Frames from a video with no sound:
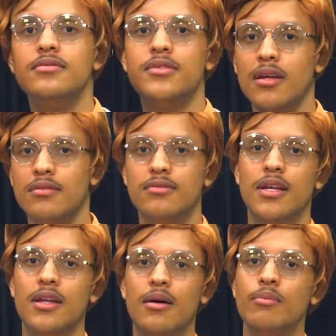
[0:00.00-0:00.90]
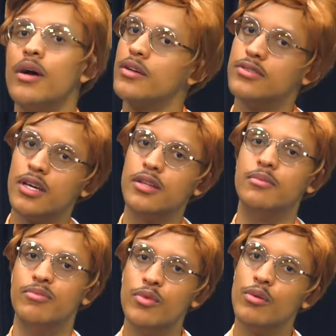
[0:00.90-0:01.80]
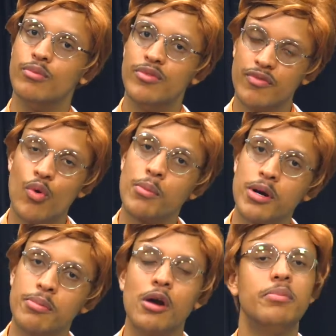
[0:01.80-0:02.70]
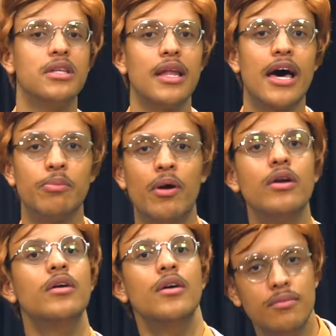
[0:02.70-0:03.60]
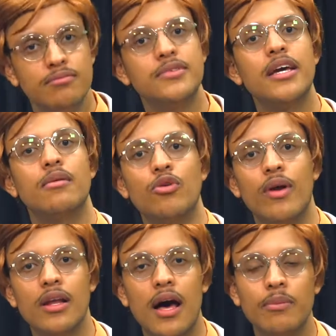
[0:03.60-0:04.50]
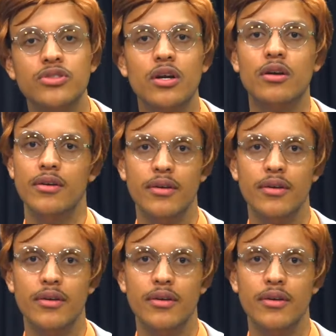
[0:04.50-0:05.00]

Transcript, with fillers: Take him to Red Lobster. I'm not going to say the, the, the former part, but the latter part. Take him to Red Lobster.